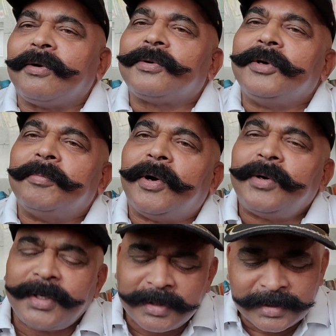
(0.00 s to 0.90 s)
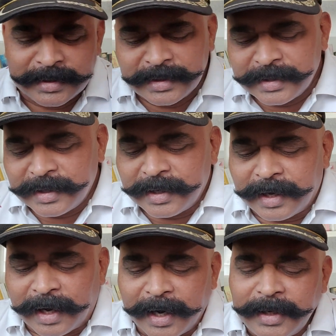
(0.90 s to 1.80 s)
talk to you about
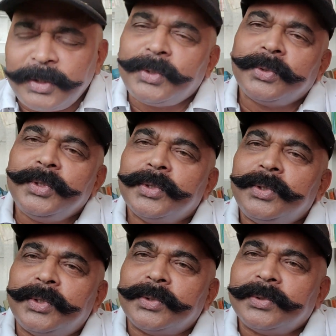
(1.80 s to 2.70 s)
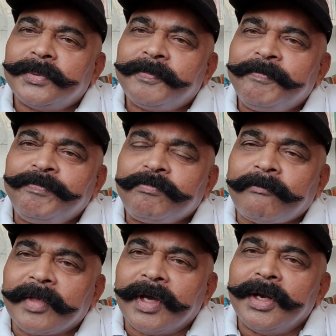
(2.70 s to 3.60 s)
I2U2,
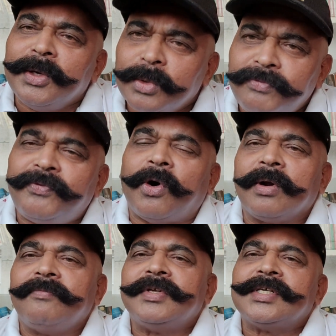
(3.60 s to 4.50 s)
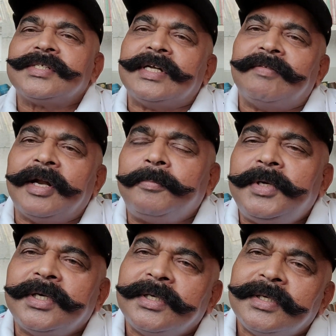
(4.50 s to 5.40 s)
a new forum which has
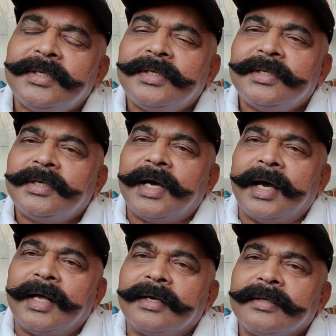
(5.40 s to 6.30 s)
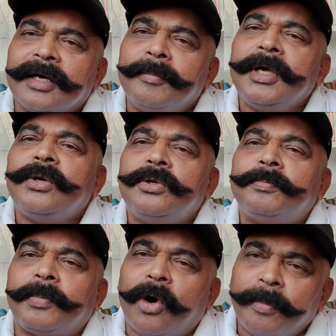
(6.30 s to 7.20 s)
developed and coming
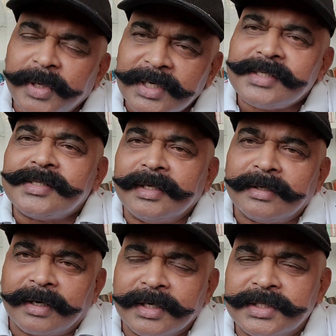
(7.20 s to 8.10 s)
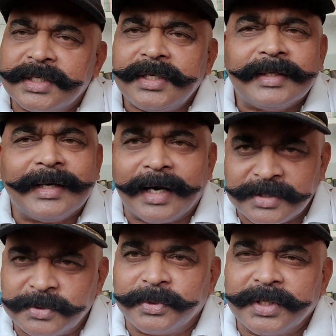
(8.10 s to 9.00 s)
into prominence in the region in the
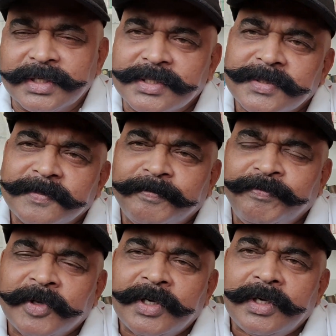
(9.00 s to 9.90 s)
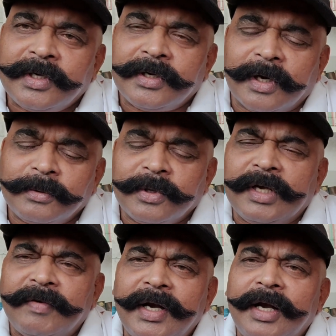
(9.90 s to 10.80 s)
last two years. Now to
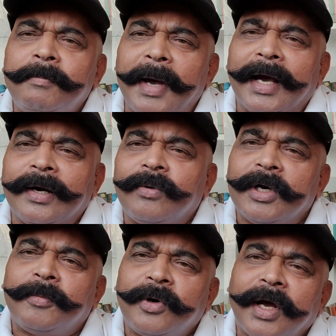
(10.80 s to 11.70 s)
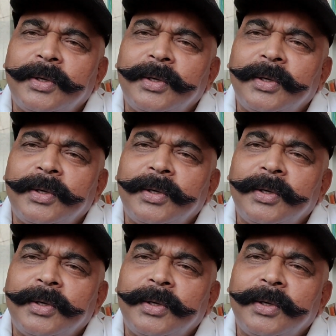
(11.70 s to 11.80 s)
give a little background about